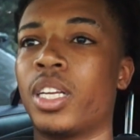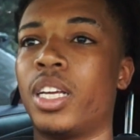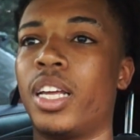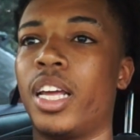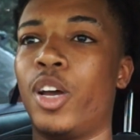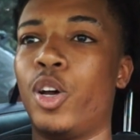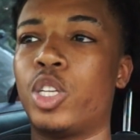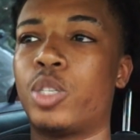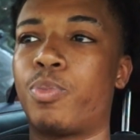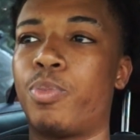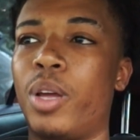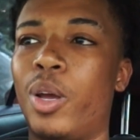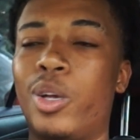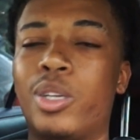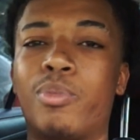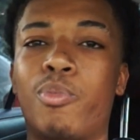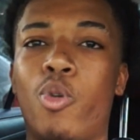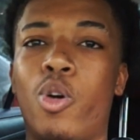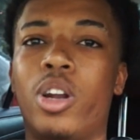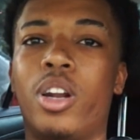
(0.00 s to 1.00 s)
It
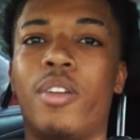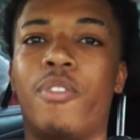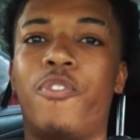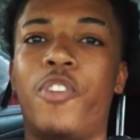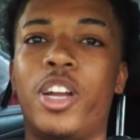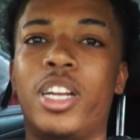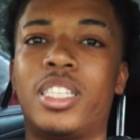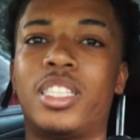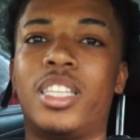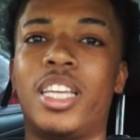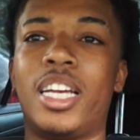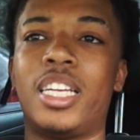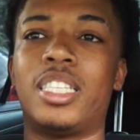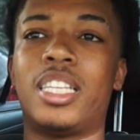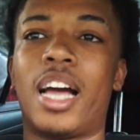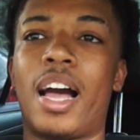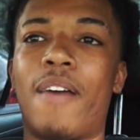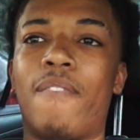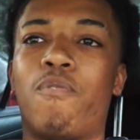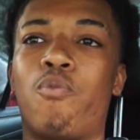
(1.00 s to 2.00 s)
was one of the funnest things
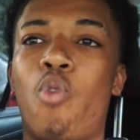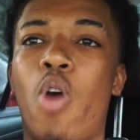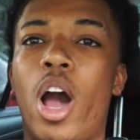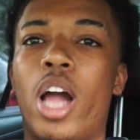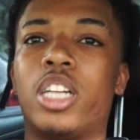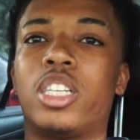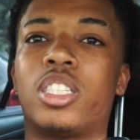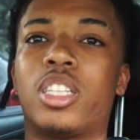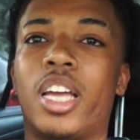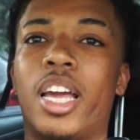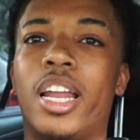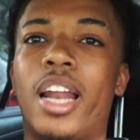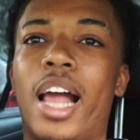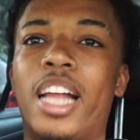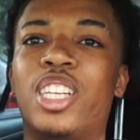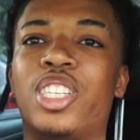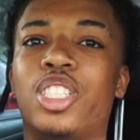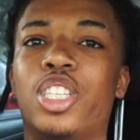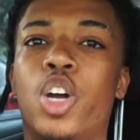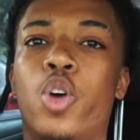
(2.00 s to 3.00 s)
that I've watched, and I
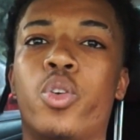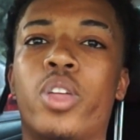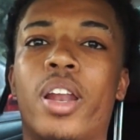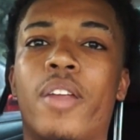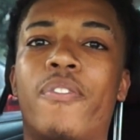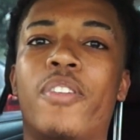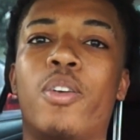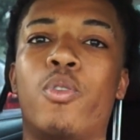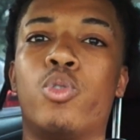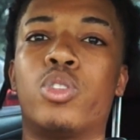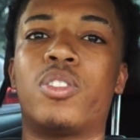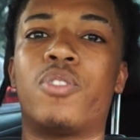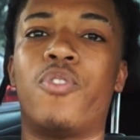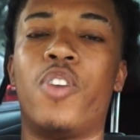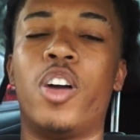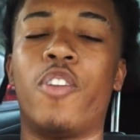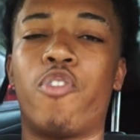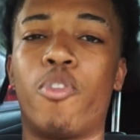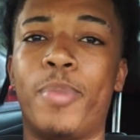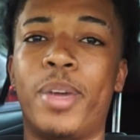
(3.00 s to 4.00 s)
just know that if it was
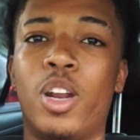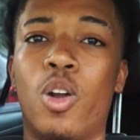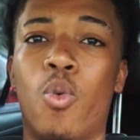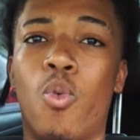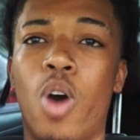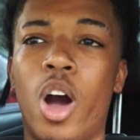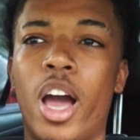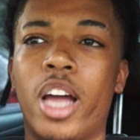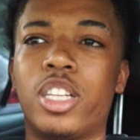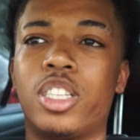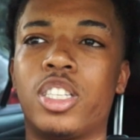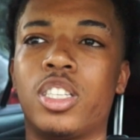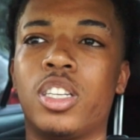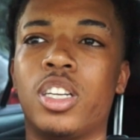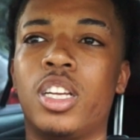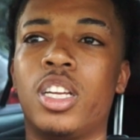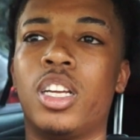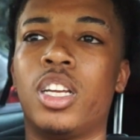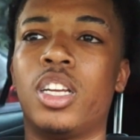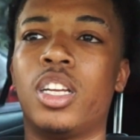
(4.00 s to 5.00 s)
fun for me to watch,
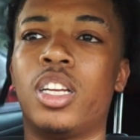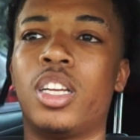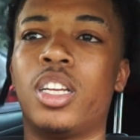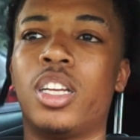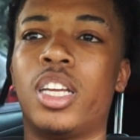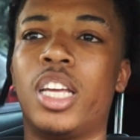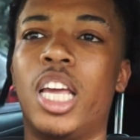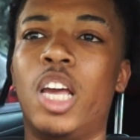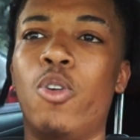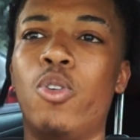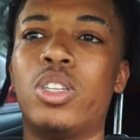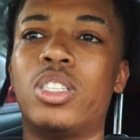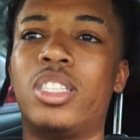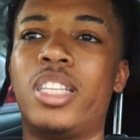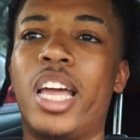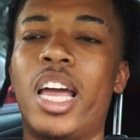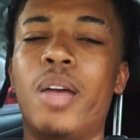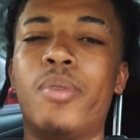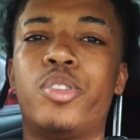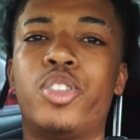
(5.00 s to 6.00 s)
it was
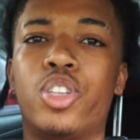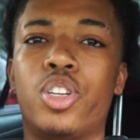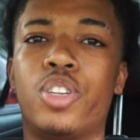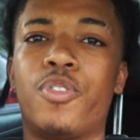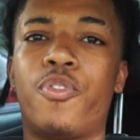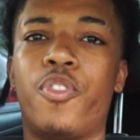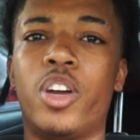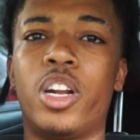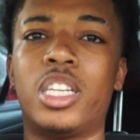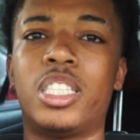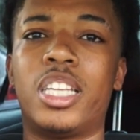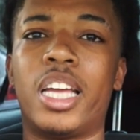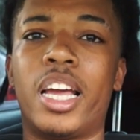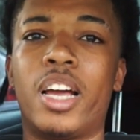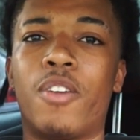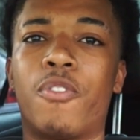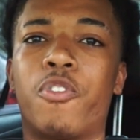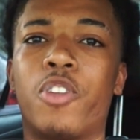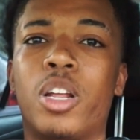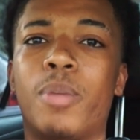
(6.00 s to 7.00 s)
damn sure as fun as
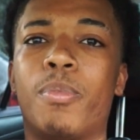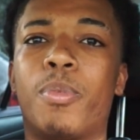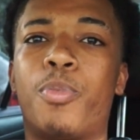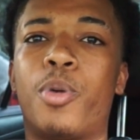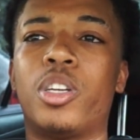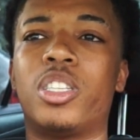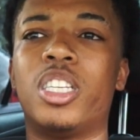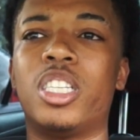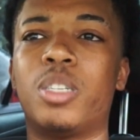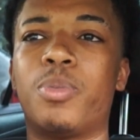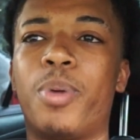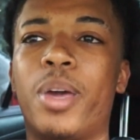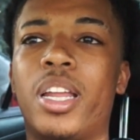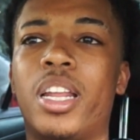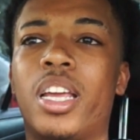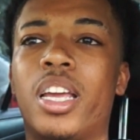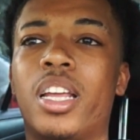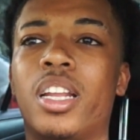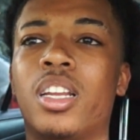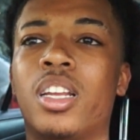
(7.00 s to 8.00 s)
hell for them to participate
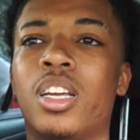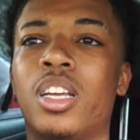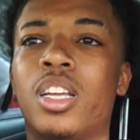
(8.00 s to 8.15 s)
in.